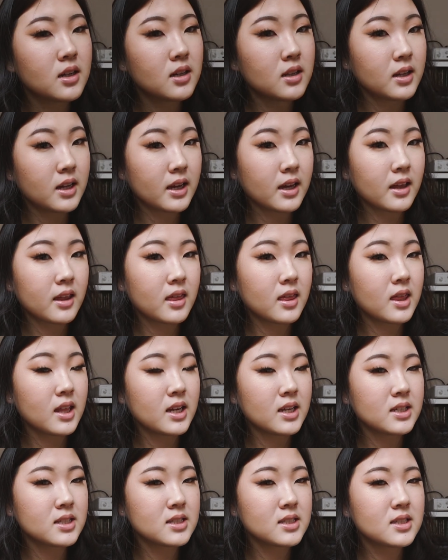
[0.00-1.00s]
like
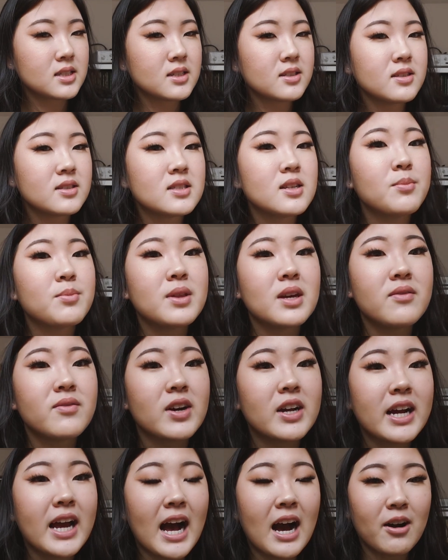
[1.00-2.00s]
this. Something
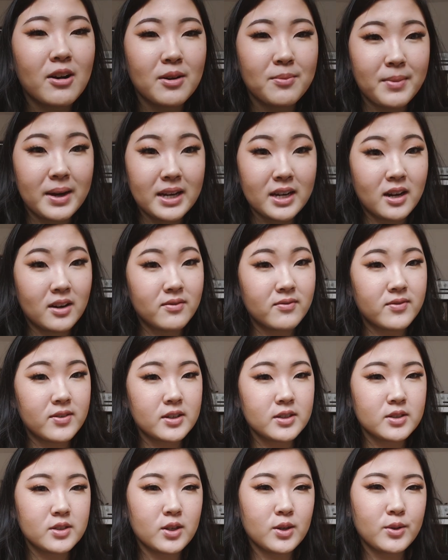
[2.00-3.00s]
very out of my
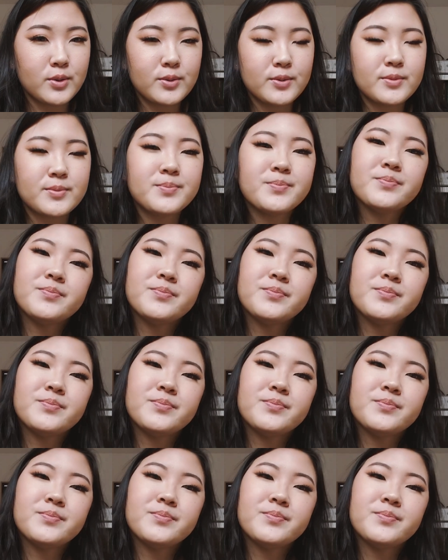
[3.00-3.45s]
comfort zone.